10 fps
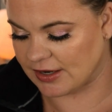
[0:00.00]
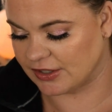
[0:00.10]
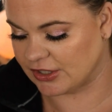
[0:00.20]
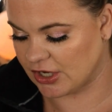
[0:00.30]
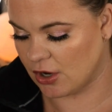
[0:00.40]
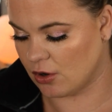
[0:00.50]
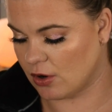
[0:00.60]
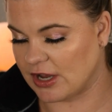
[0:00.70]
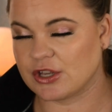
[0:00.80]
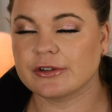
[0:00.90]
so
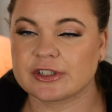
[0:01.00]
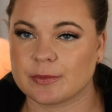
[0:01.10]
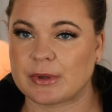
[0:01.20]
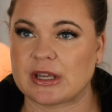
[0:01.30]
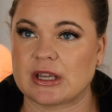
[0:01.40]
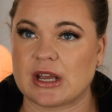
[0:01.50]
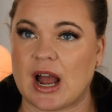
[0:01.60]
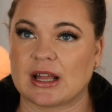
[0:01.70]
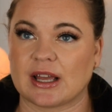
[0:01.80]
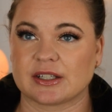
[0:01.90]
it used to be
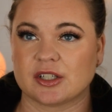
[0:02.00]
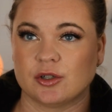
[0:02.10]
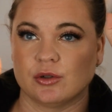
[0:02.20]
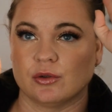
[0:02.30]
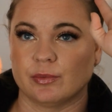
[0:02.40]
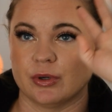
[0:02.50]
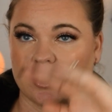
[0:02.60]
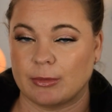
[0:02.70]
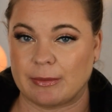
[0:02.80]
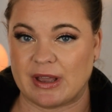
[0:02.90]
I like to put
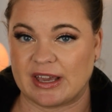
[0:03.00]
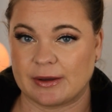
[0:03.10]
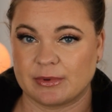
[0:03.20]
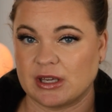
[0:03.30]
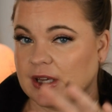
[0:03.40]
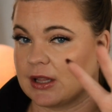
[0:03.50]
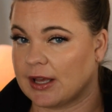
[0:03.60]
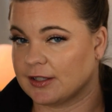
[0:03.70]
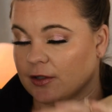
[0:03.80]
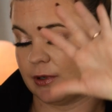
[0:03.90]
on my Makeup Geek
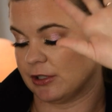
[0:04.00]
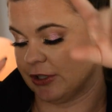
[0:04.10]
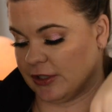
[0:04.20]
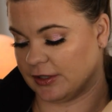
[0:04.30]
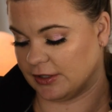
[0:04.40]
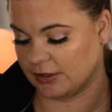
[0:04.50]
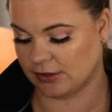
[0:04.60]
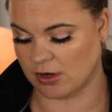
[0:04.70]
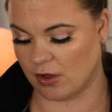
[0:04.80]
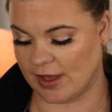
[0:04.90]
like swatches
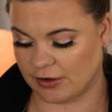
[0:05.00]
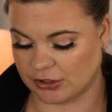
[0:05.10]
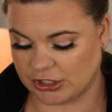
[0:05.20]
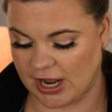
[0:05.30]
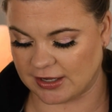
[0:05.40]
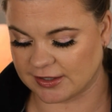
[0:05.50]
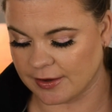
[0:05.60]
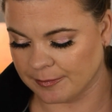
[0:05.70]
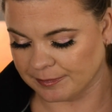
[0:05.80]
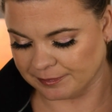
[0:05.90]
and all that good jazz,
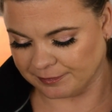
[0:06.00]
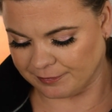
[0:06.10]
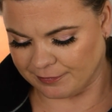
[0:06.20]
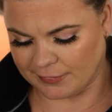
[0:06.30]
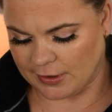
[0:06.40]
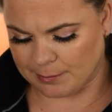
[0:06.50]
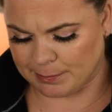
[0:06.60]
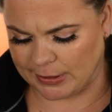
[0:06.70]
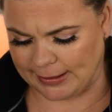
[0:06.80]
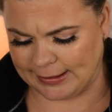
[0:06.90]

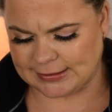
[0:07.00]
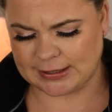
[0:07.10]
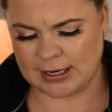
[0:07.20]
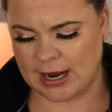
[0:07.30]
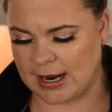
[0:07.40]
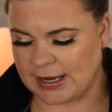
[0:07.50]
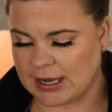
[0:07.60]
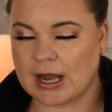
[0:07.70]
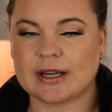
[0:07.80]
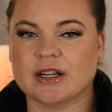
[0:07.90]
but I
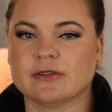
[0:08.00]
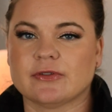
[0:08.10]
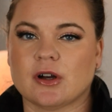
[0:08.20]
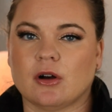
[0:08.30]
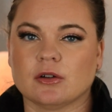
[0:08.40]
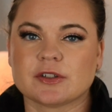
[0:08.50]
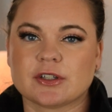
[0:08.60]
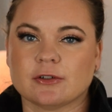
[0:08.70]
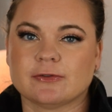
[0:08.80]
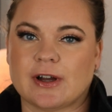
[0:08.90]
kind of
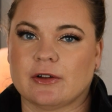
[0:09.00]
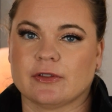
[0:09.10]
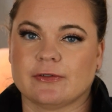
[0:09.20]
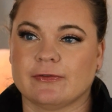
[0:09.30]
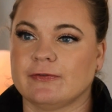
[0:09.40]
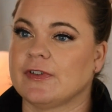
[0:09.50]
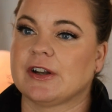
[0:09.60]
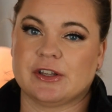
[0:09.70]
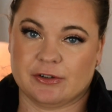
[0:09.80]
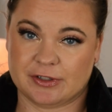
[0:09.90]
also found the
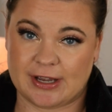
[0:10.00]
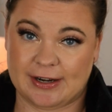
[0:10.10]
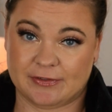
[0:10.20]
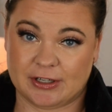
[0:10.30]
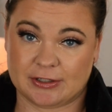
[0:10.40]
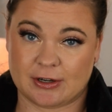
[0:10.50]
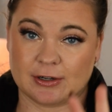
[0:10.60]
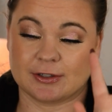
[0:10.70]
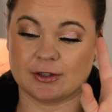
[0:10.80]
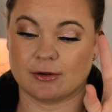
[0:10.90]
funnier side of
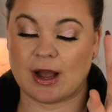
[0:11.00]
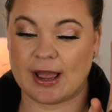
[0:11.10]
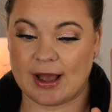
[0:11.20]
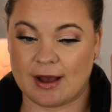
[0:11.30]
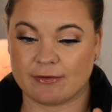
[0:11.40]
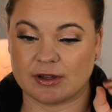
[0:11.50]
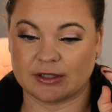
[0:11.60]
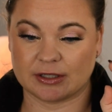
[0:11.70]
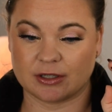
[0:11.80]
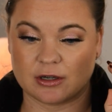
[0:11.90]
TikTok, so I have a
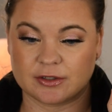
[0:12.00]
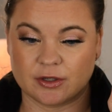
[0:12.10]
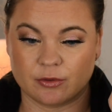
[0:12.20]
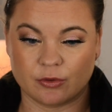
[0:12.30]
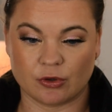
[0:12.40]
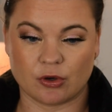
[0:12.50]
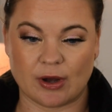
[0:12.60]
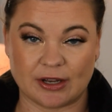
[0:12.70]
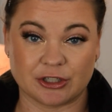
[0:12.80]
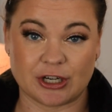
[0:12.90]
TikTok, so go
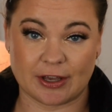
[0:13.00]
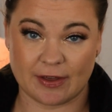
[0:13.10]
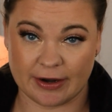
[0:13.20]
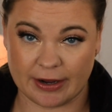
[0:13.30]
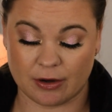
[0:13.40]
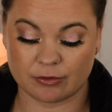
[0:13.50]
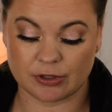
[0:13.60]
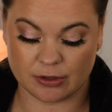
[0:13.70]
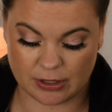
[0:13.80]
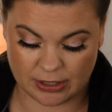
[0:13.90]
ahead and check that
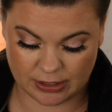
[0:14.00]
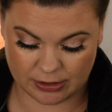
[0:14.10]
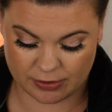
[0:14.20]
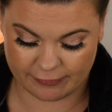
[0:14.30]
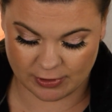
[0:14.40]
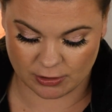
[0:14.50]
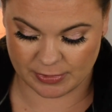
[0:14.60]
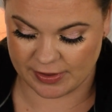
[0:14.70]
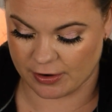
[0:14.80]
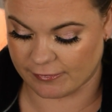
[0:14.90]
out and follow
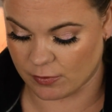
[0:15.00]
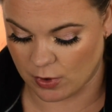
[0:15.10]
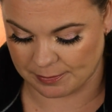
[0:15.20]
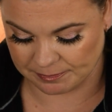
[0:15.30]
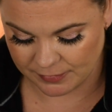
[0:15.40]
me there if you want.